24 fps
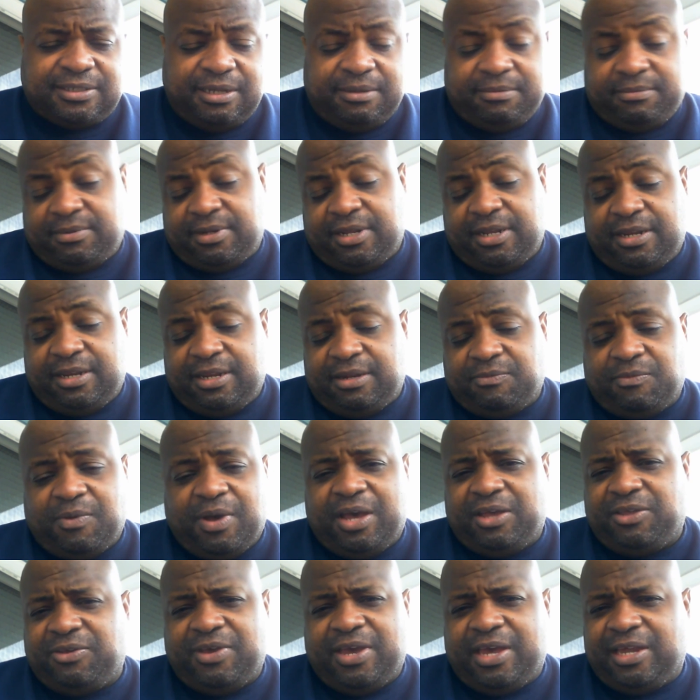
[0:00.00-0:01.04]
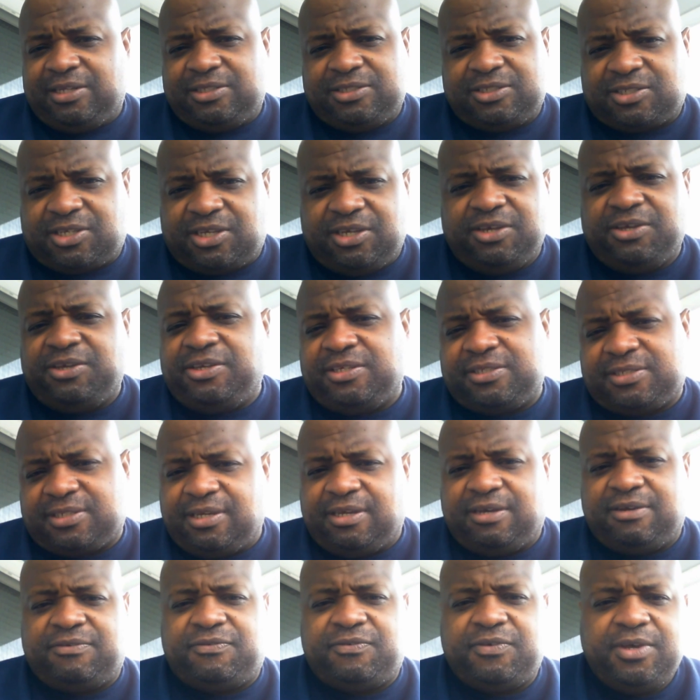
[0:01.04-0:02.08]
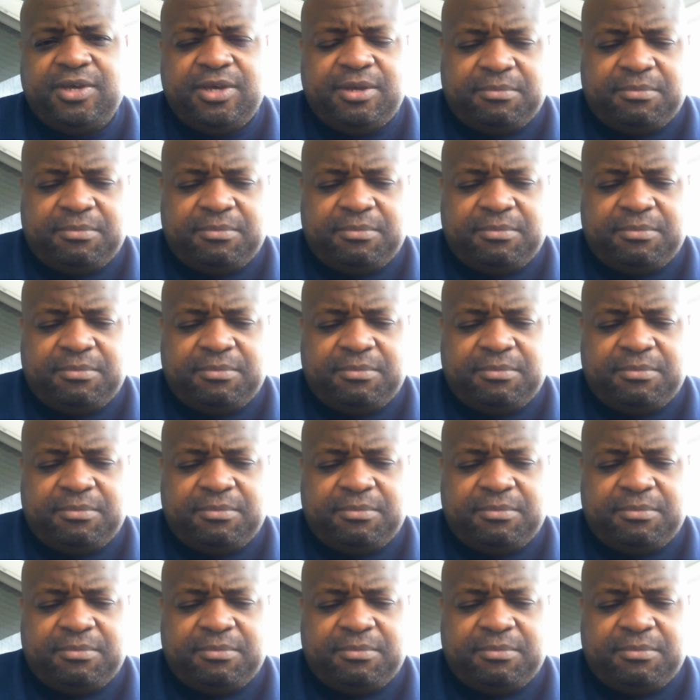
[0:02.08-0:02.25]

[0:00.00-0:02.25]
And while you're at it, just kill yourself,